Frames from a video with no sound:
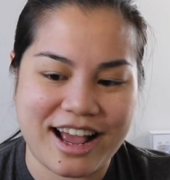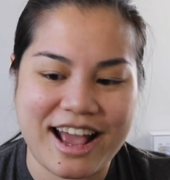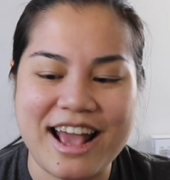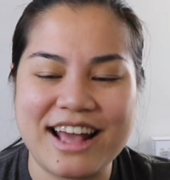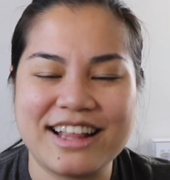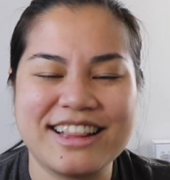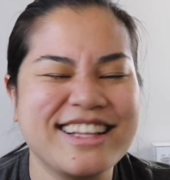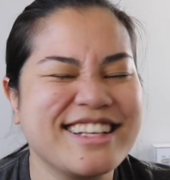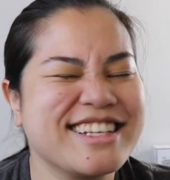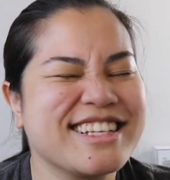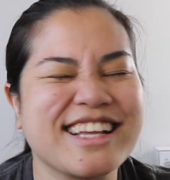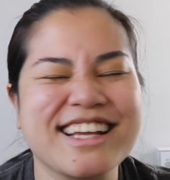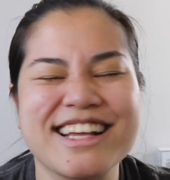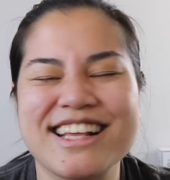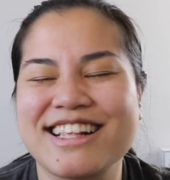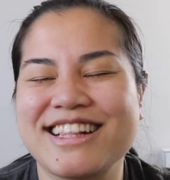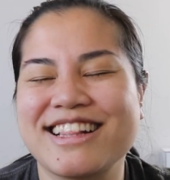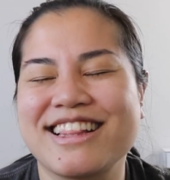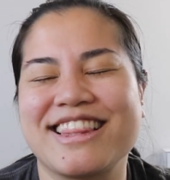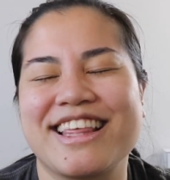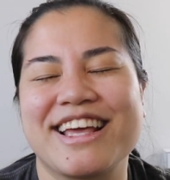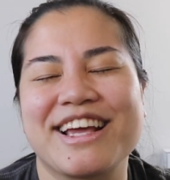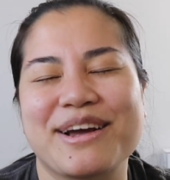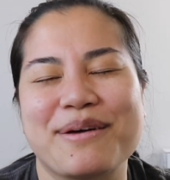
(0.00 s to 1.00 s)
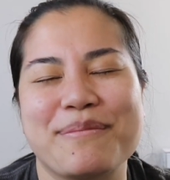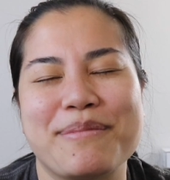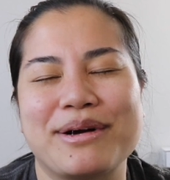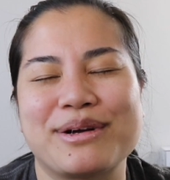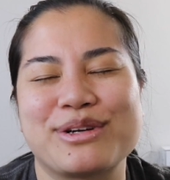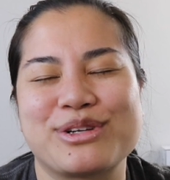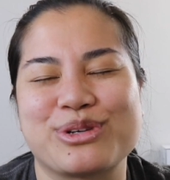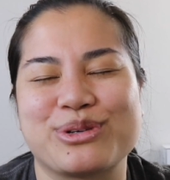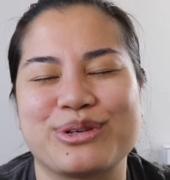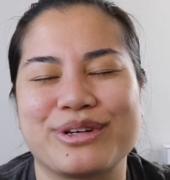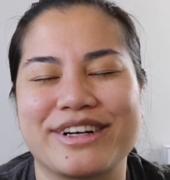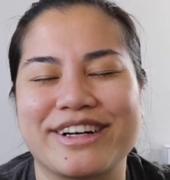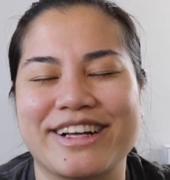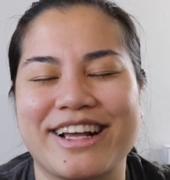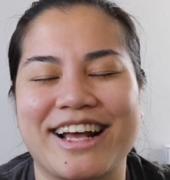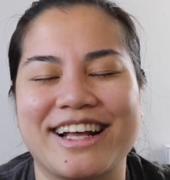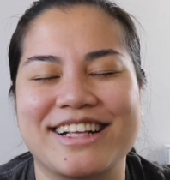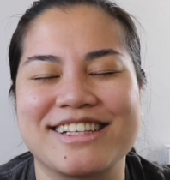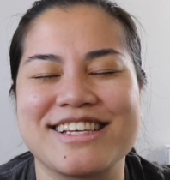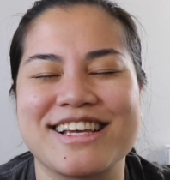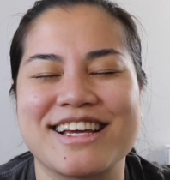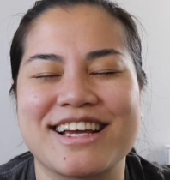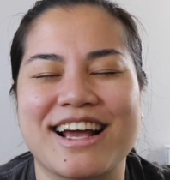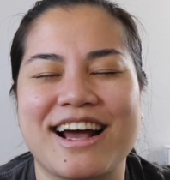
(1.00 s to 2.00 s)
I had this, like, thing about short-haired
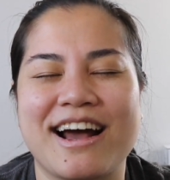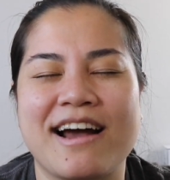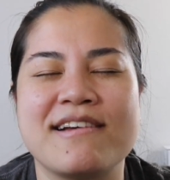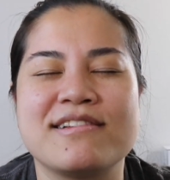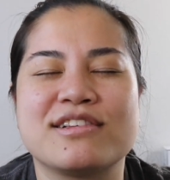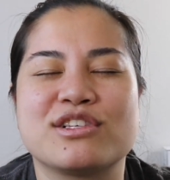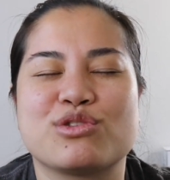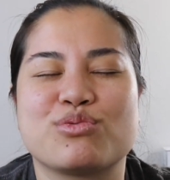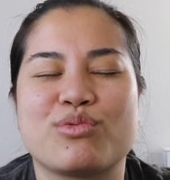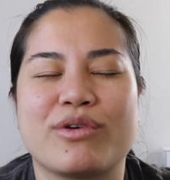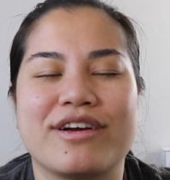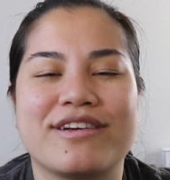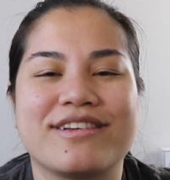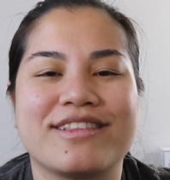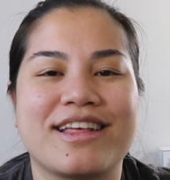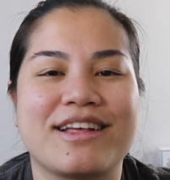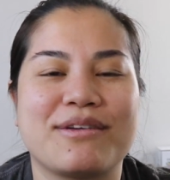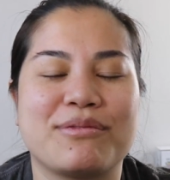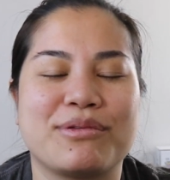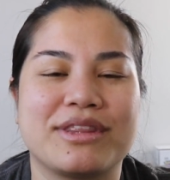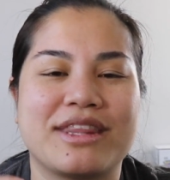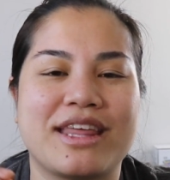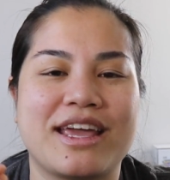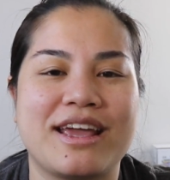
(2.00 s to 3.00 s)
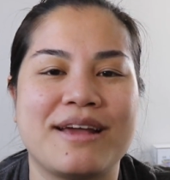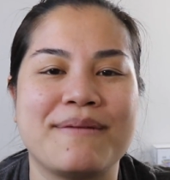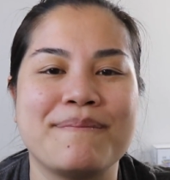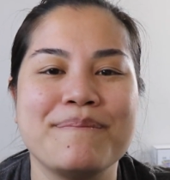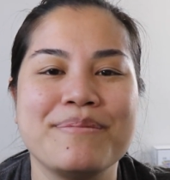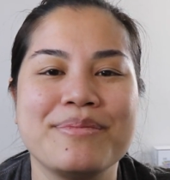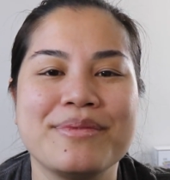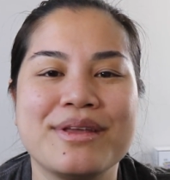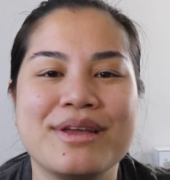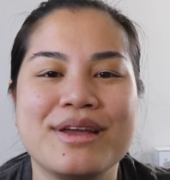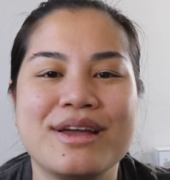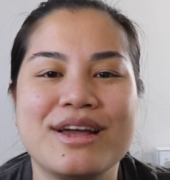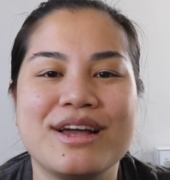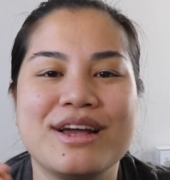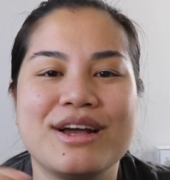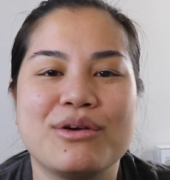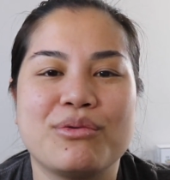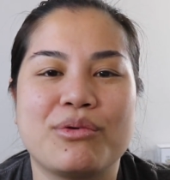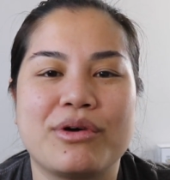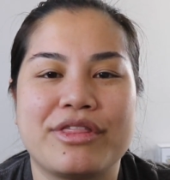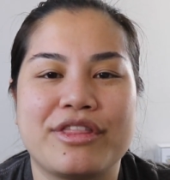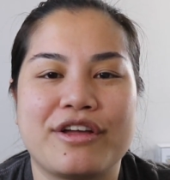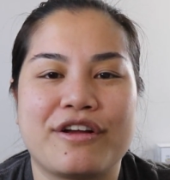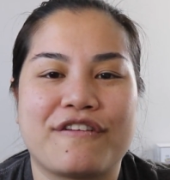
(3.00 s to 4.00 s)
cats. Like, I swear that when they,
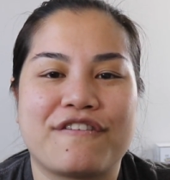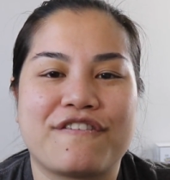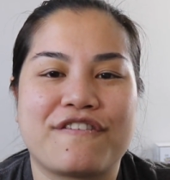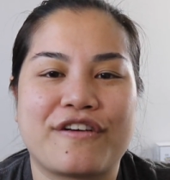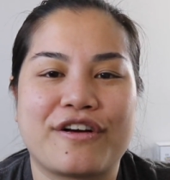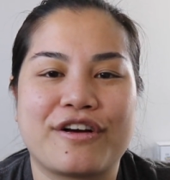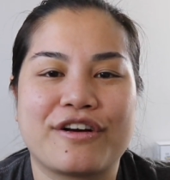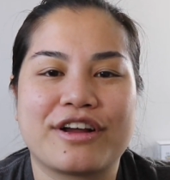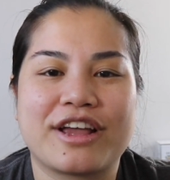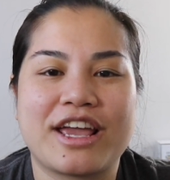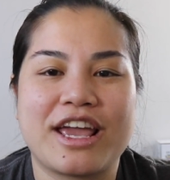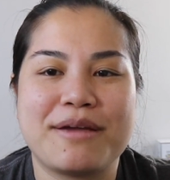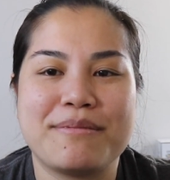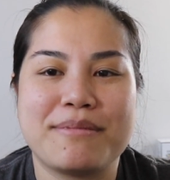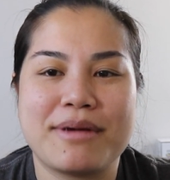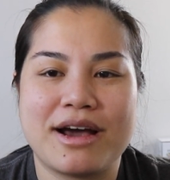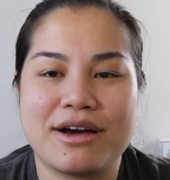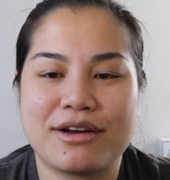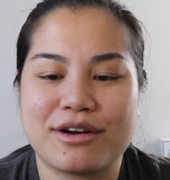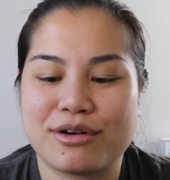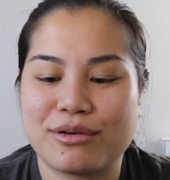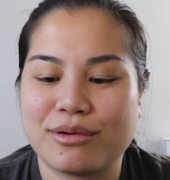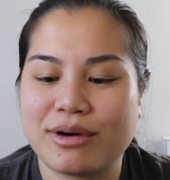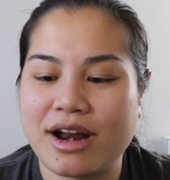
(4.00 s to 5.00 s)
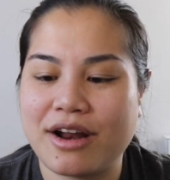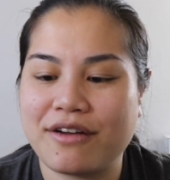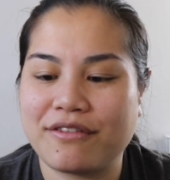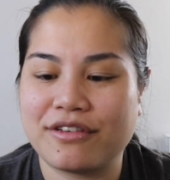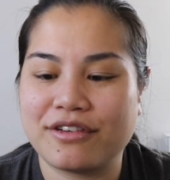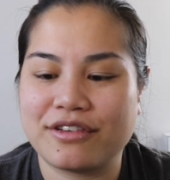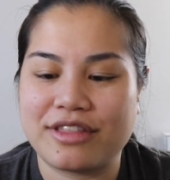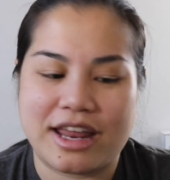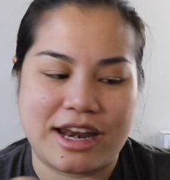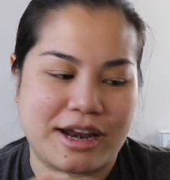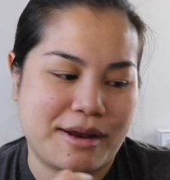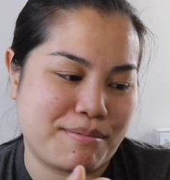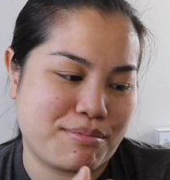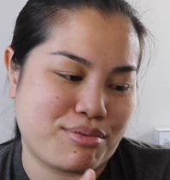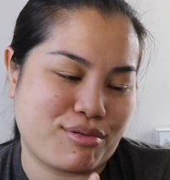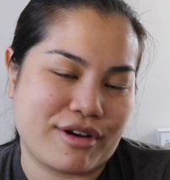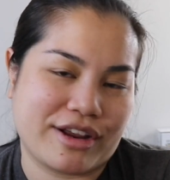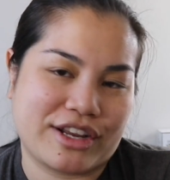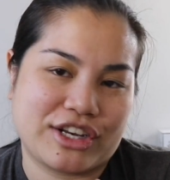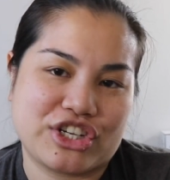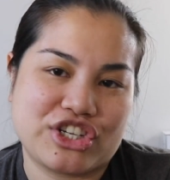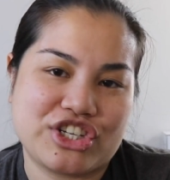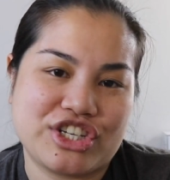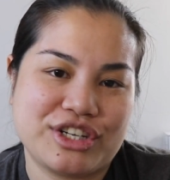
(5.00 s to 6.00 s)
when their fur came out or whatever, that it
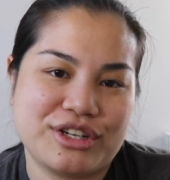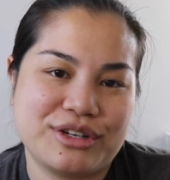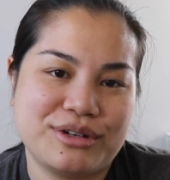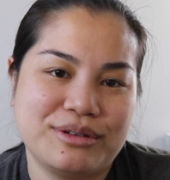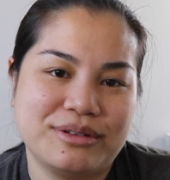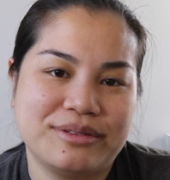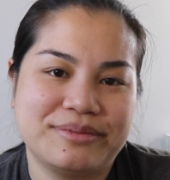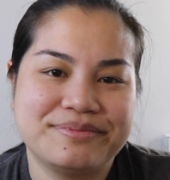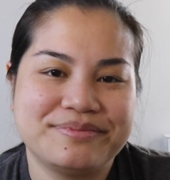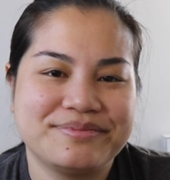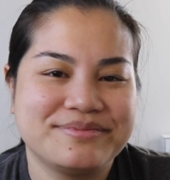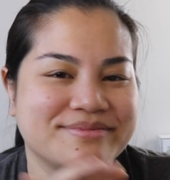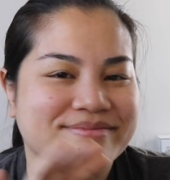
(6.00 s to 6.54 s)
pricks you.